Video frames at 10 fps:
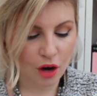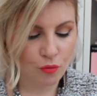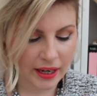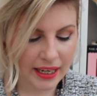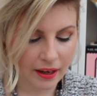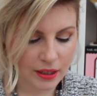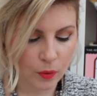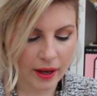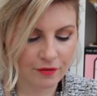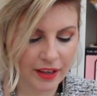a really nice
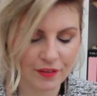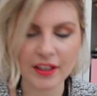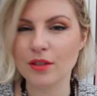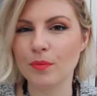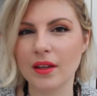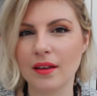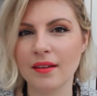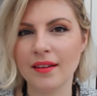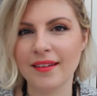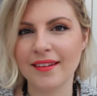way of giving something